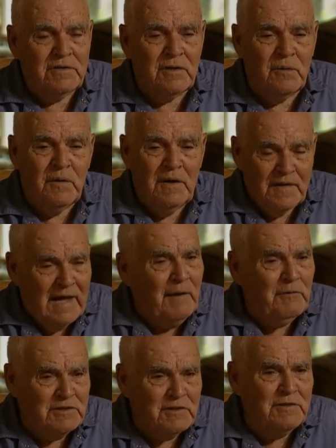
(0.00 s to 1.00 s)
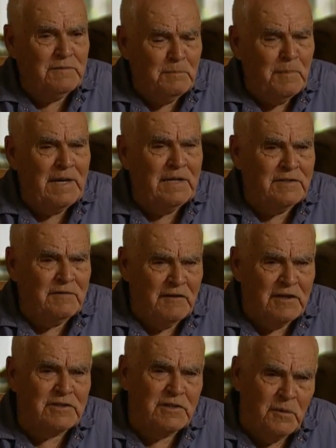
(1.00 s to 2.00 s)
So that was a means of
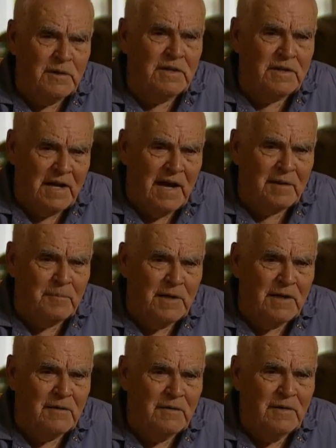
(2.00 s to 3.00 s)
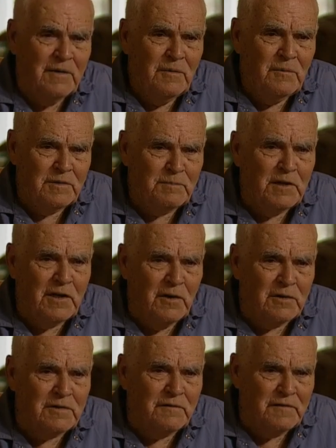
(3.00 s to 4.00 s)
us going to the cotton mill, was
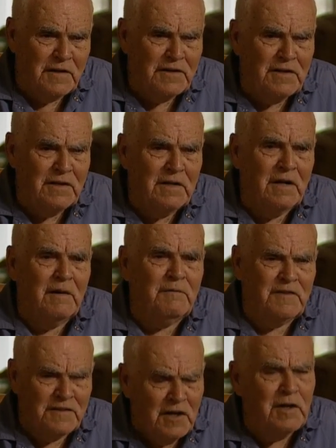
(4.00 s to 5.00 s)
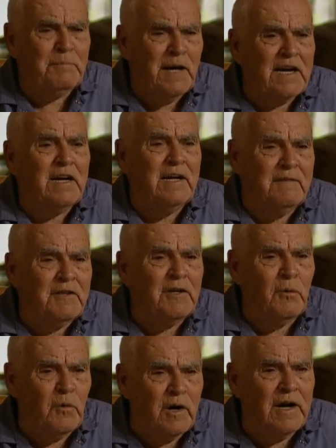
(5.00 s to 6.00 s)
because of I um, couldn't make a living
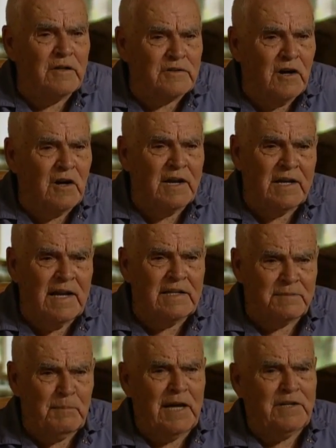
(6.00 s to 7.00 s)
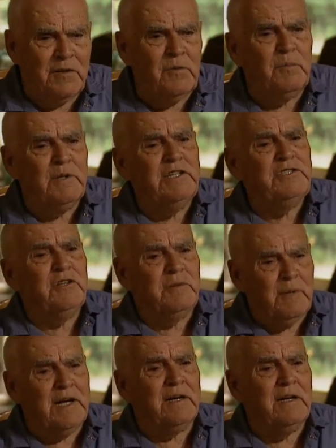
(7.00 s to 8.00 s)
nowhere else, Harley, and that's about the only place you
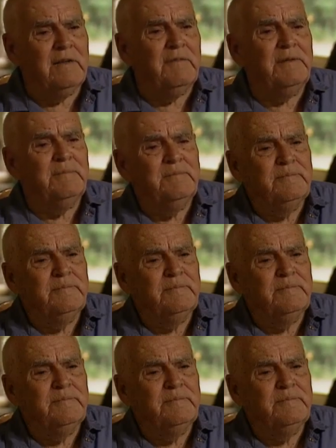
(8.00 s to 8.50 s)
could make a living.